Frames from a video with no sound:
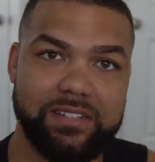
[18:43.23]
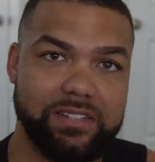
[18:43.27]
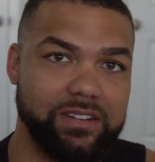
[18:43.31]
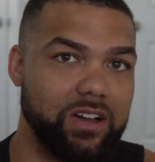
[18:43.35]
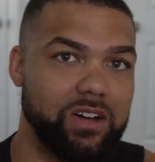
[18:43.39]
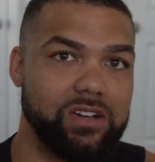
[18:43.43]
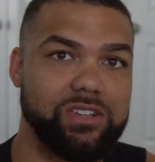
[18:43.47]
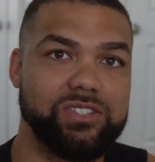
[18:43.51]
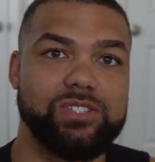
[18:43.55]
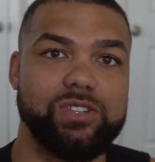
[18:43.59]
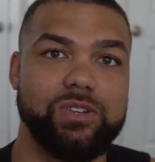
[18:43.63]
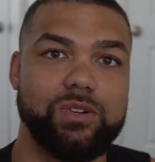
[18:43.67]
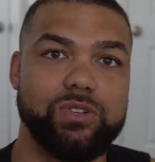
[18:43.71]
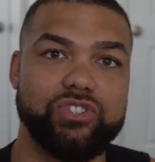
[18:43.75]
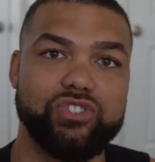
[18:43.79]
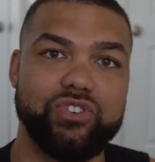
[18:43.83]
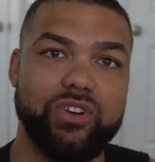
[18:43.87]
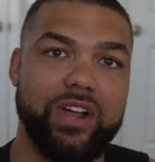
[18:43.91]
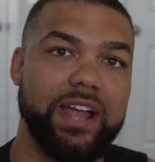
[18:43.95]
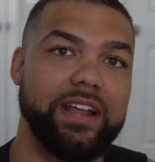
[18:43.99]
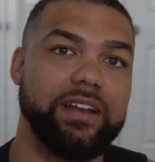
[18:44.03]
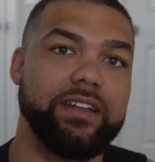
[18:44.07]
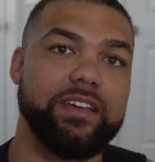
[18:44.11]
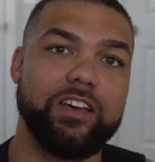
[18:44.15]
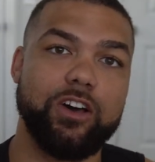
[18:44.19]
and also
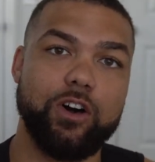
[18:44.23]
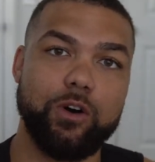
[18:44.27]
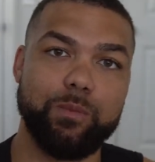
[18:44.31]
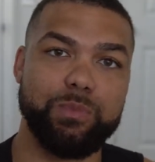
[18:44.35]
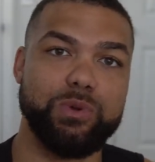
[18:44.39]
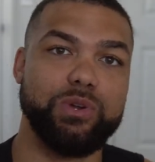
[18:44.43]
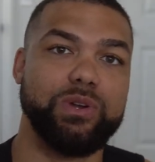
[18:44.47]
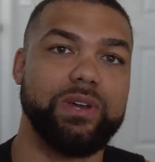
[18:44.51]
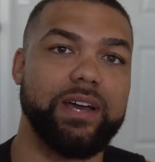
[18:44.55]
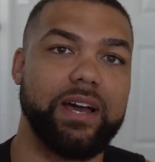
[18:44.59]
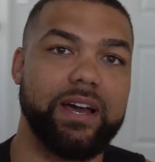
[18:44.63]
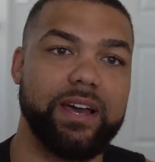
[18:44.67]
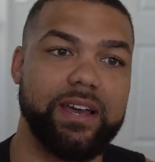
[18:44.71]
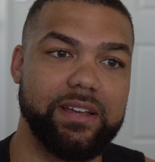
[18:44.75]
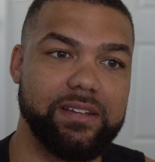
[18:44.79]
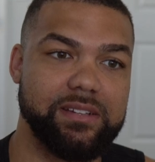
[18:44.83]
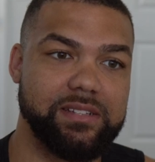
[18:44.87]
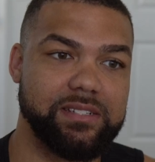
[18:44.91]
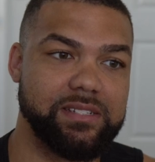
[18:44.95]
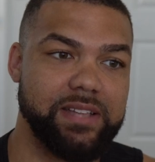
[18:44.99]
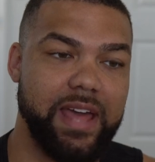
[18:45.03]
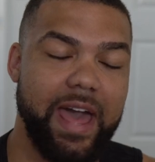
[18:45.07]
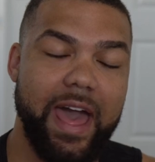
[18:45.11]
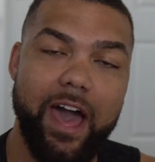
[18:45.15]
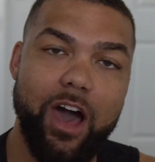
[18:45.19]
trying to help you
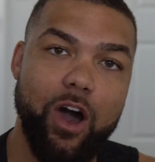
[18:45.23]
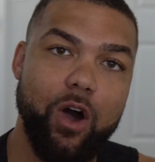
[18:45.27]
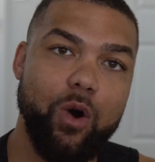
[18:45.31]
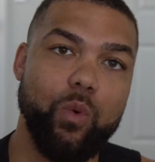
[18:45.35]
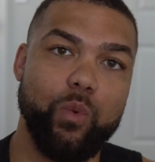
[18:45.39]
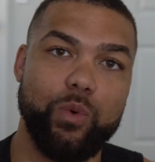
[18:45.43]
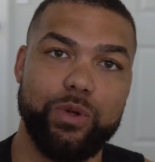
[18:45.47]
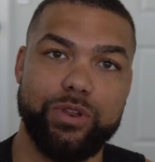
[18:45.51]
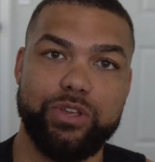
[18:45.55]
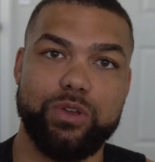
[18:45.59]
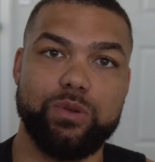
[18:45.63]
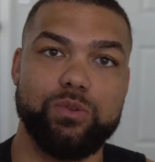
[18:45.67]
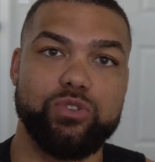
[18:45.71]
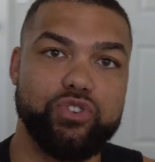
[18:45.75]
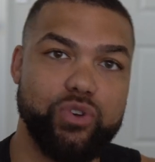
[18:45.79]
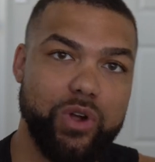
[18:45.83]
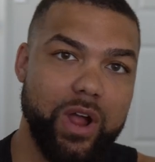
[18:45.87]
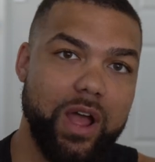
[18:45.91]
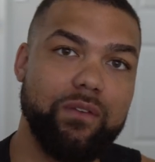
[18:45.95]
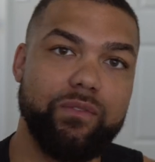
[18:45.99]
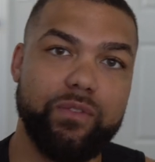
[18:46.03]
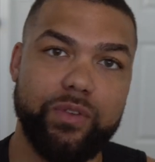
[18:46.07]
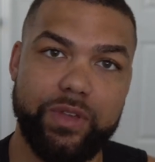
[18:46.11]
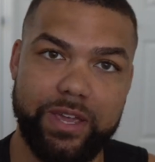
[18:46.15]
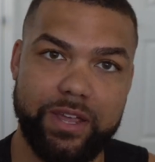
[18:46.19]
guys out when you
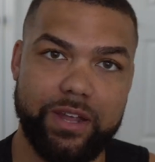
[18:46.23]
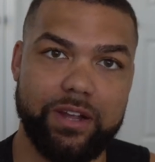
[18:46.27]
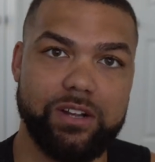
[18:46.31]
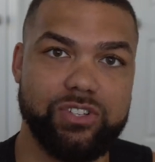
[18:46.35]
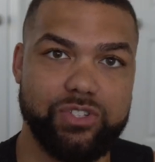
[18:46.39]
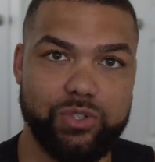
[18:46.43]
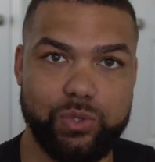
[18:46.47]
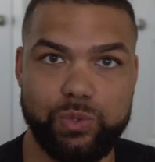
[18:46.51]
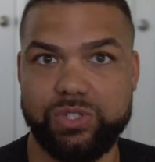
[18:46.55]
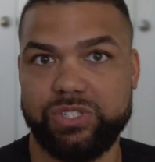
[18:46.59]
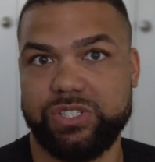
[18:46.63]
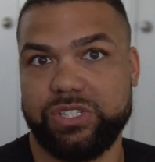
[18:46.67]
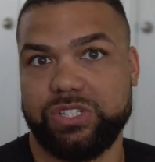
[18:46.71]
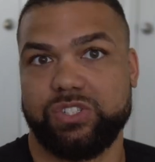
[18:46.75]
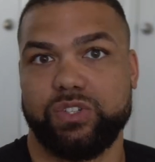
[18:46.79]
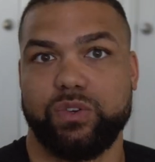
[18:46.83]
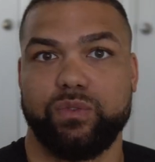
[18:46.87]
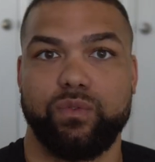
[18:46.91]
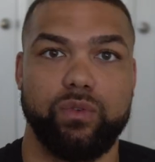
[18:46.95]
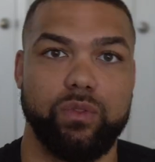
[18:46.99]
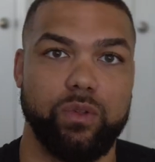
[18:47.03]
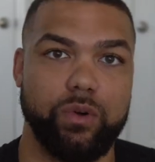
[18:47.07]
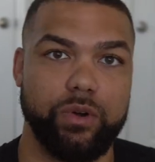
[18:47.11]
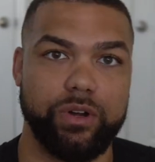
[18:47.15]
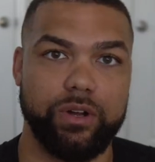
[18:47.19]
travel here to Central
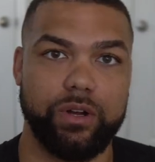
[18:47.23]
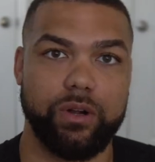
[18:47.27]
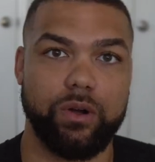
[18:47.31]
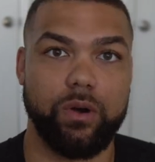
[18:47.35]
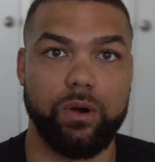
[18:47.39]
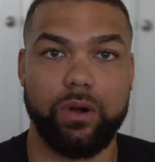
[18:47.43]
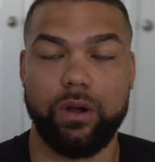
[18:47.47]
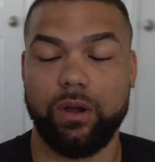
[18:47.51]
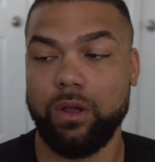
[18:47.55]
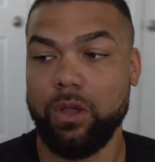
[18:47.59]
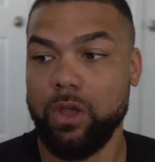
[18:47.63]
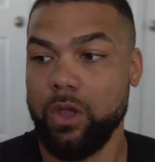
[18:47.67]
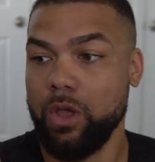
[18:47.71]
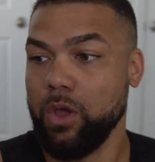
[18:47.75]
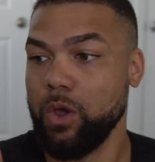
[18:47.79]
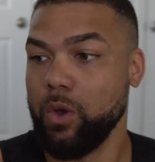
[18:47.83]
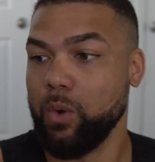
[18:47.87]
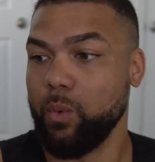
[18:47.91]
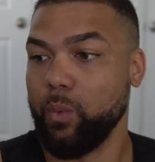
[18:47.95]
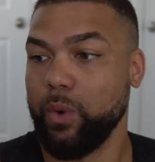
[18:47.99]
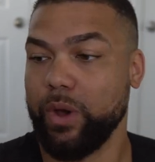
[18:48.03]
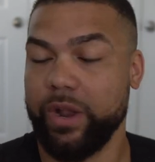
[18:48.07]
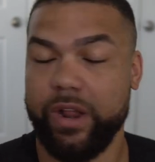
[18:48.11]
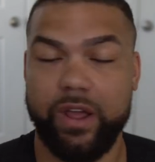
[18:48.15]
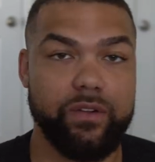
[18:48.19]
Florida or
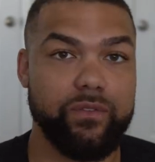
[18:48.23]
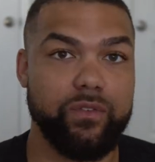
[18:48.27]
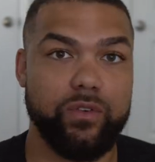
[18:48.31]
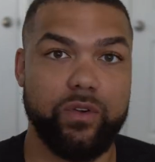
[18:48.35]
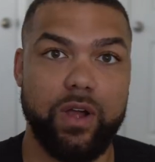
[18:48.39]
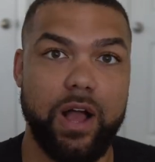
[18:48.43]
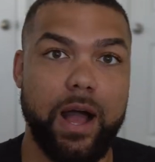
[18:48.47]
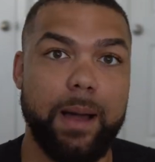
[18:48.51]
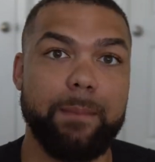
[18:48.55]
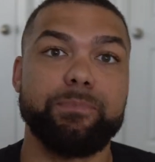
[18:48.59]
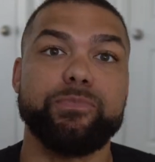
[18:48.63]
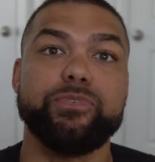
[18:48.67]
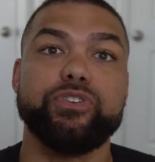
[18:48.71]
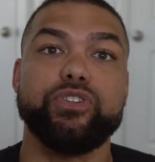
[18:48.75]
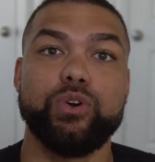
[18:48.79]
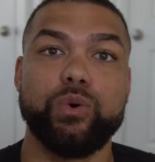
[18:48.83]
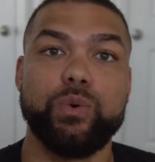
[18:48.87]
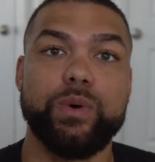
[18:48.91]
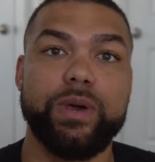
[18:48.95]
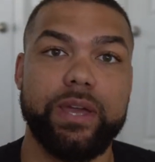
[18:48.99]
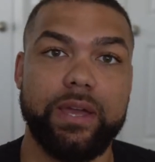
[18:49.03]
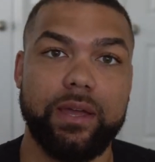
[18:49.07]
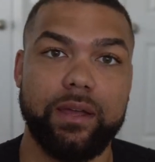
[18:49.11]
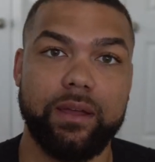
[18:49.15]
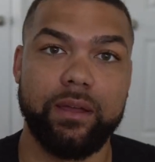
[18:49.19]
whatever I'm
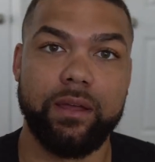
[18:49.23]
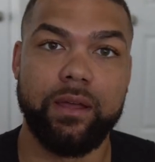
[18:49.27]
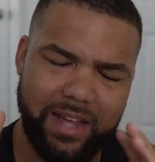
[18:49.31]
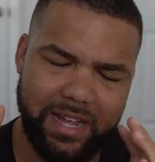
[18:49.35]
doing.